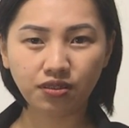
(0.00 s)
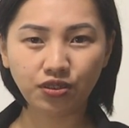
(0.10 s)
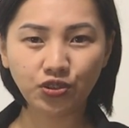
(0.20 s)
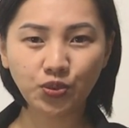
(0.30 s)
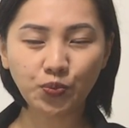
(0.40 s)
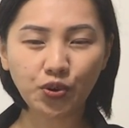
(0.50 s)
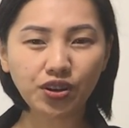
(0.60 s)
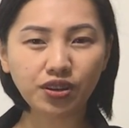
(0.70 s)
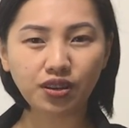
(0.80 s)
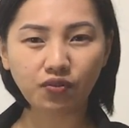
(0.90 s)
Support
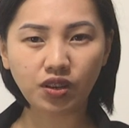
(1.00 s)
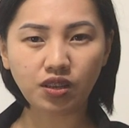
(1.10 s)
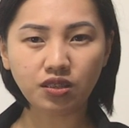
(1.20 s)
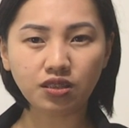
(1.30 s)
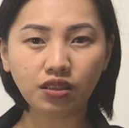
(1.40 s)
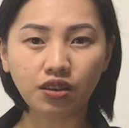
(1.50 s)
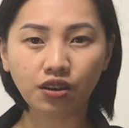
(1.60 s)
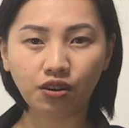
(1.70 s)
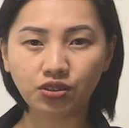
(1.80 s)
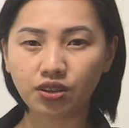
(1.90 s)
activities that
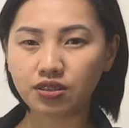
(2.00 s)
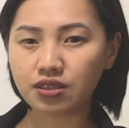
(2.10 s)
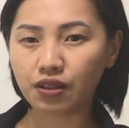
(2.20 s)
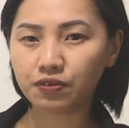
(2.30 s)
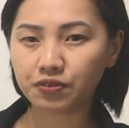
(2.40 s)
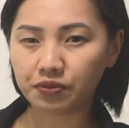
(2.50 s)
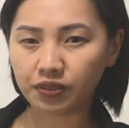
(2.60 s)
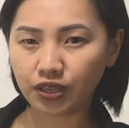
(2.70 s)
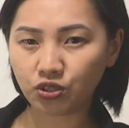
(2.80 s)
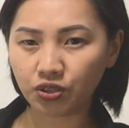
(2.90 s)
encourage
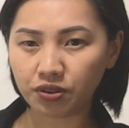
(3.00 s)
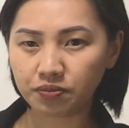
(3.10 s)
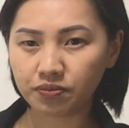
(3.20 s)
self-reflection